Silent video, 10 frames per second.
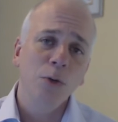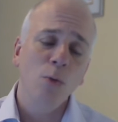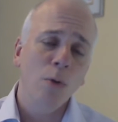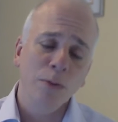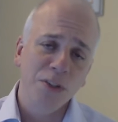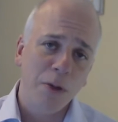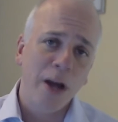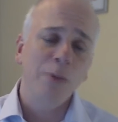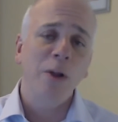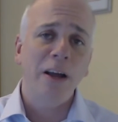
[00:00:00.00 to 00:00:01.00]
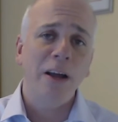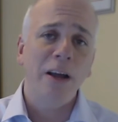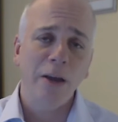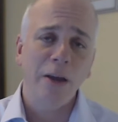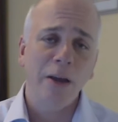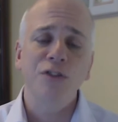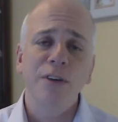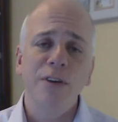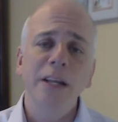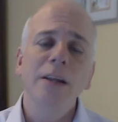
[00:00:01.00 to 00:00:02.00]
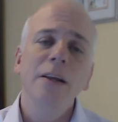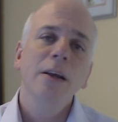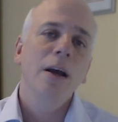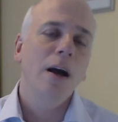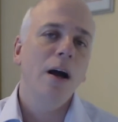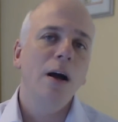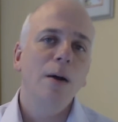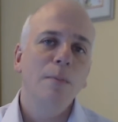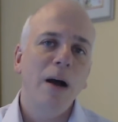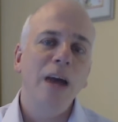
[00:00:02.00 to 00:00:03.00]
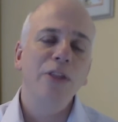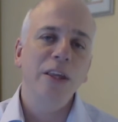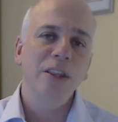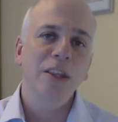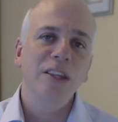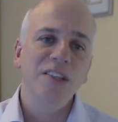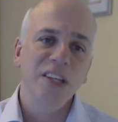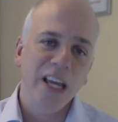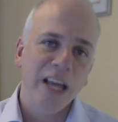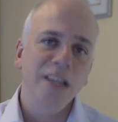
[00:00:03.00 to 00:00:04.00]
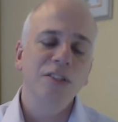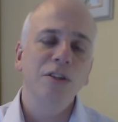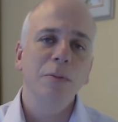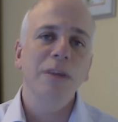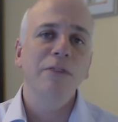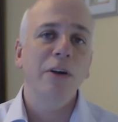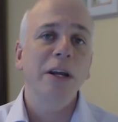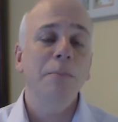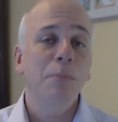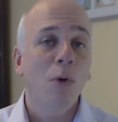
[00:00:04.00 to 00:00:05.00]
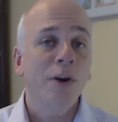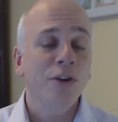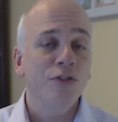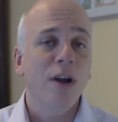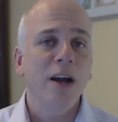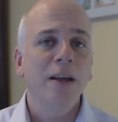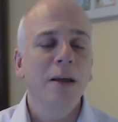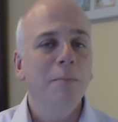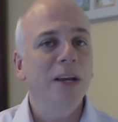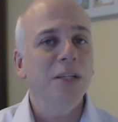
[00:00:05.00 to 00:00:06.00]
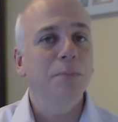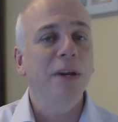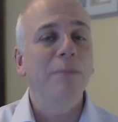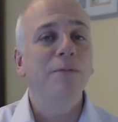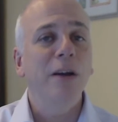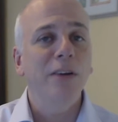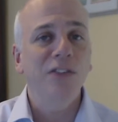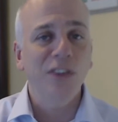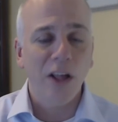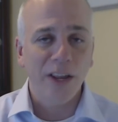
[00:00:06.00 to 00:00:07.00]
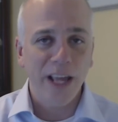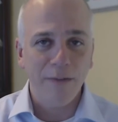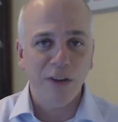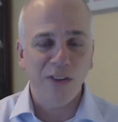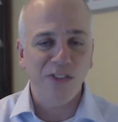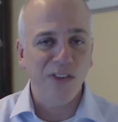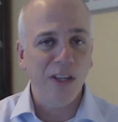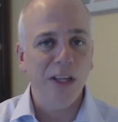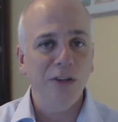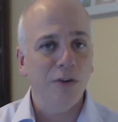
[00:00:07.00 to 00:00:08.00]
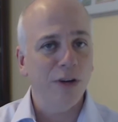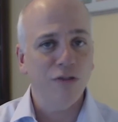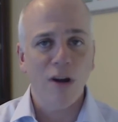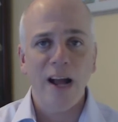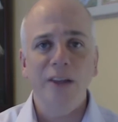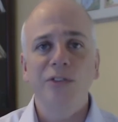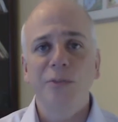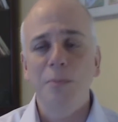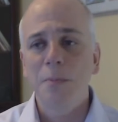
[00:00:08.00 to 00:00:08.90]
who won't respond will have to get retreated. I think that this, again, is going to be a very important drug because it put up very solid efficacy during trials.